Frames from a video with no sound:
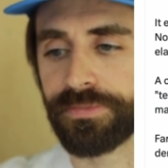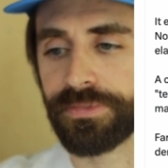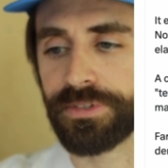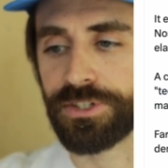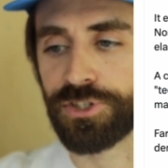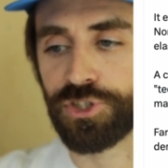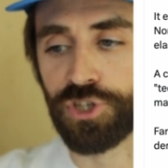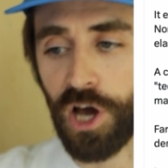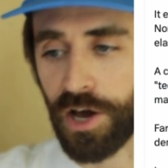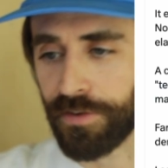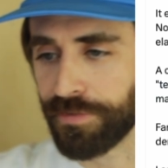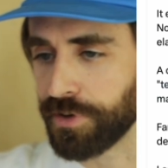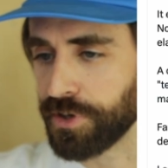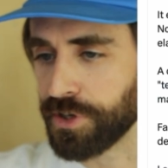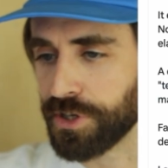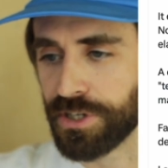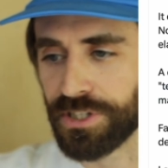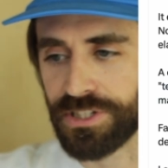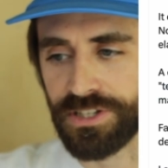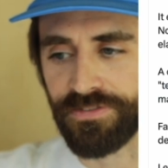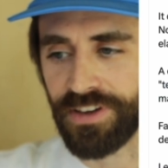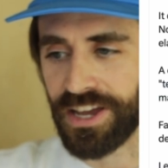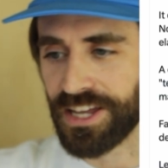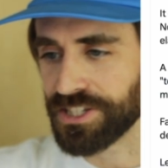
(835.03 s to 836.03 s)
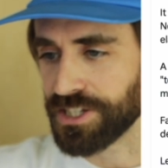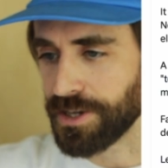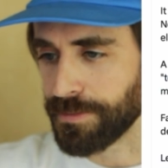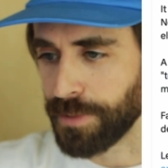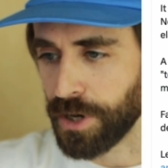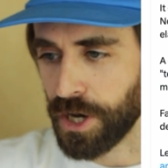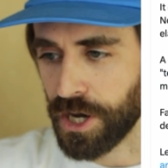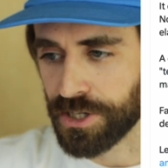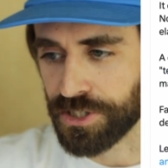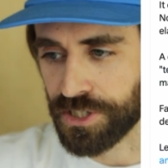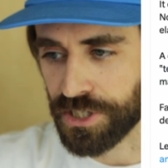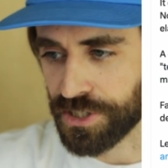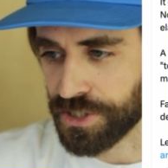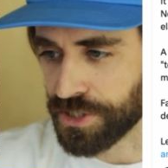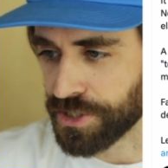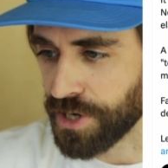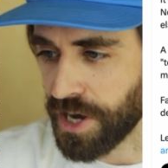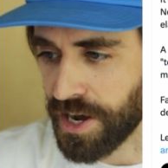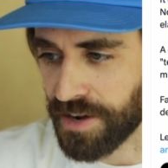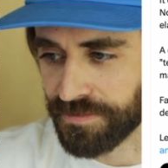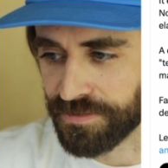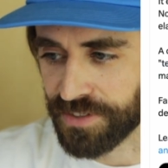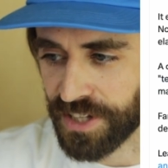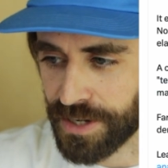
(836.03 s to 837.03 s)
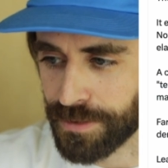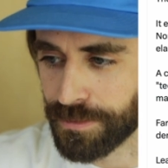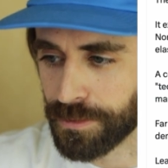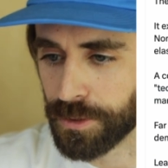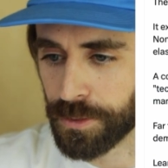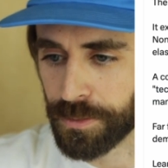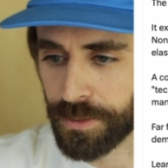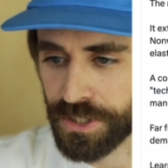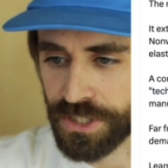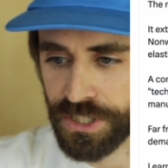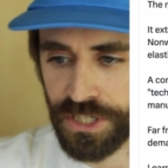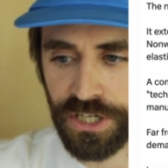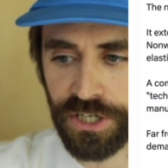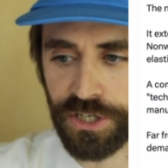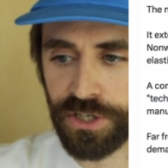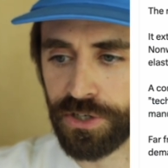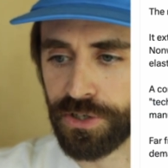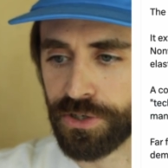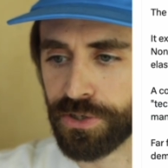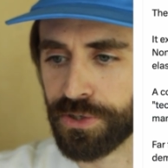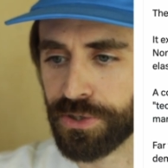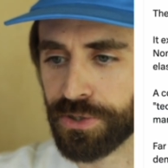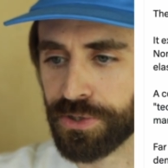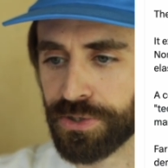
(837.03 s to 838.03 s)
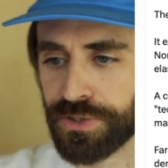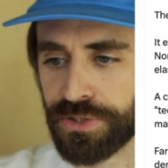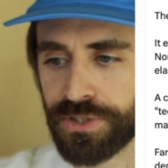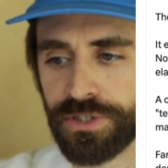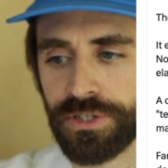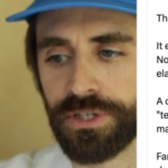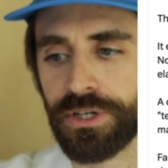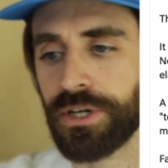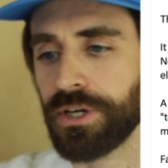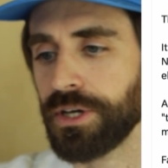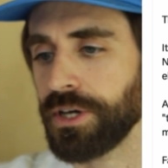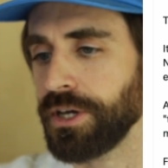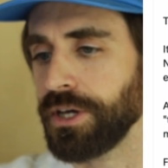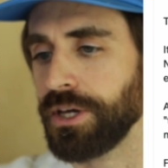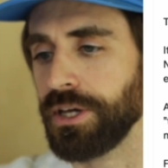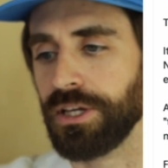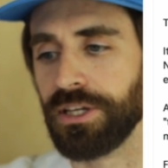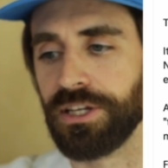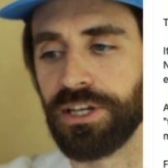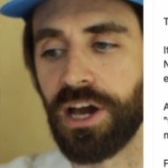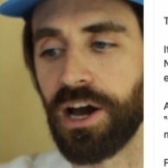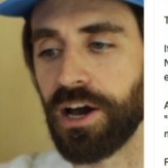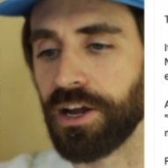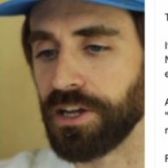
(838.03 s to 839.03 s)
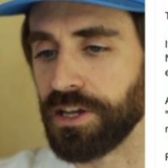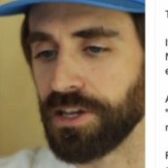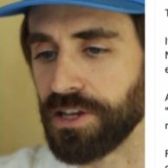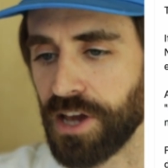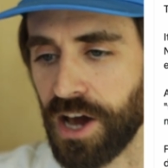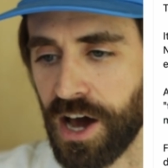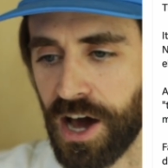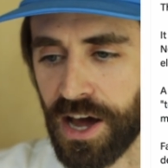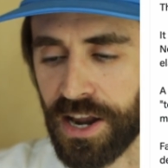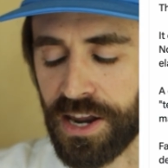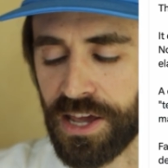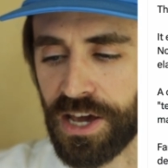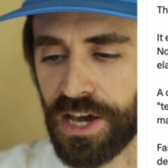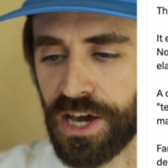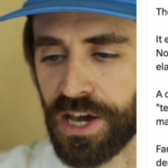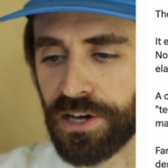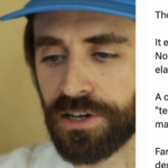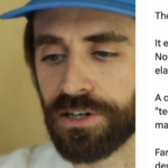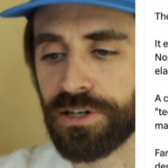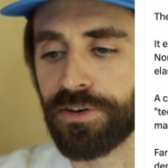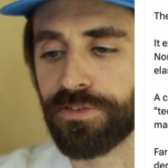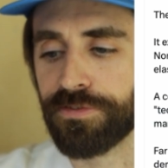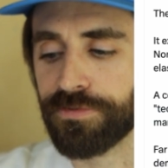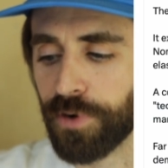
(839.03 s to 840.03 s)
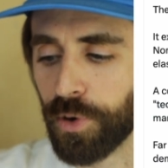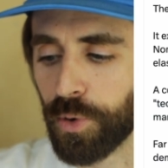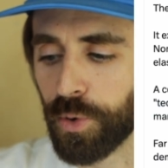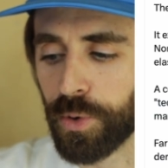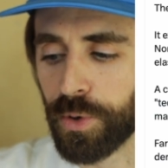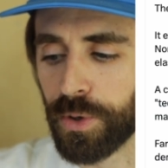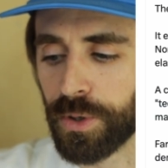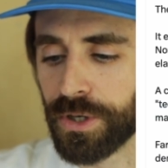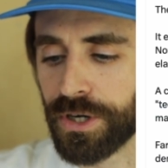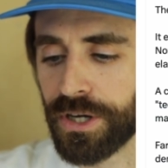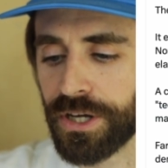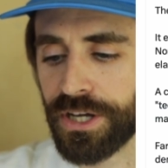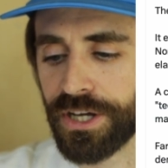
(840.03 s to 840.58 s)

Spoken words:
soft goods, advanced composites, non-flammable materials, yada yada, for